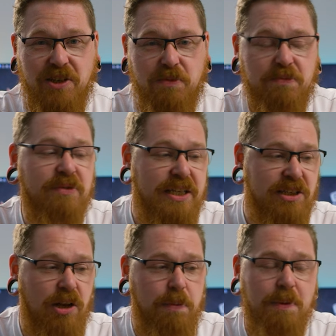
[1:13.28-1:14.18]
up and let's
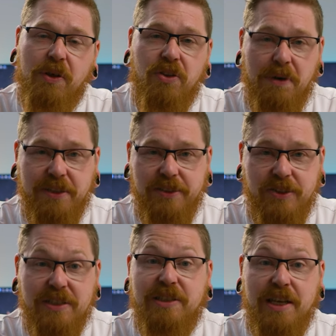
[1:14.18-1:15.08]
slop them on the
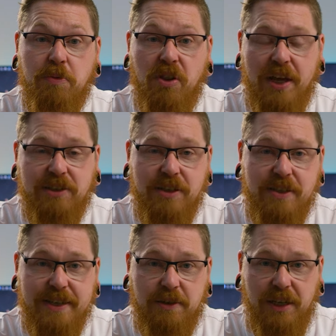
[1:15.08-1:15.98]
models and see what that
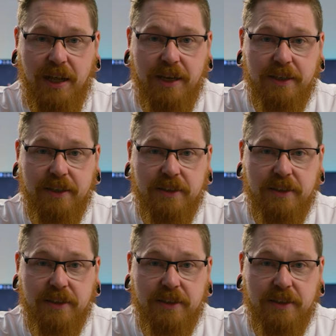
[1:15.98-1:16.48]
turns out like.